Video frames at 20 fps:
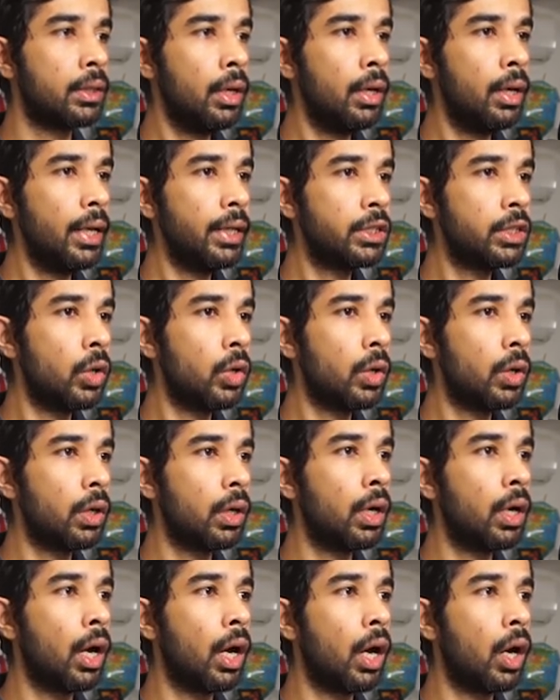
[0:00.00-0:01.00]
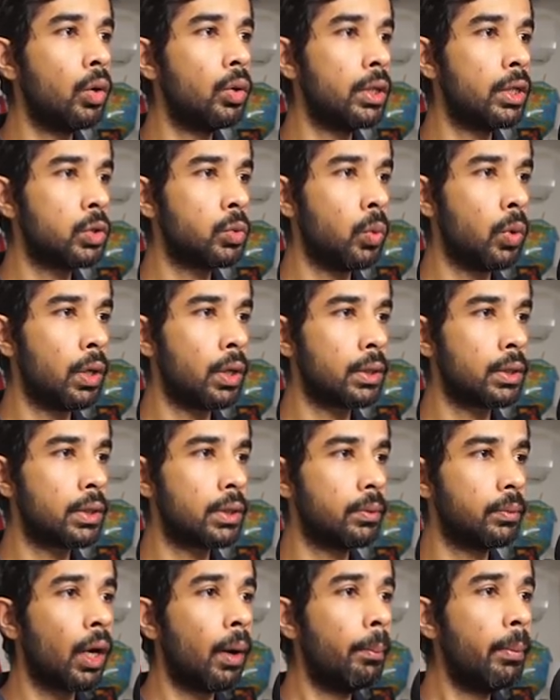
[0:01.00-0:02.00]
Let's look how this
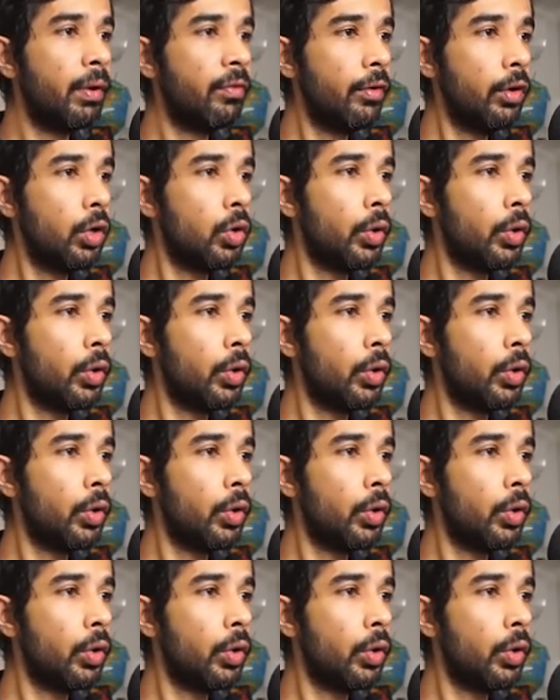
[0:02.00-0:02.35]
works. Before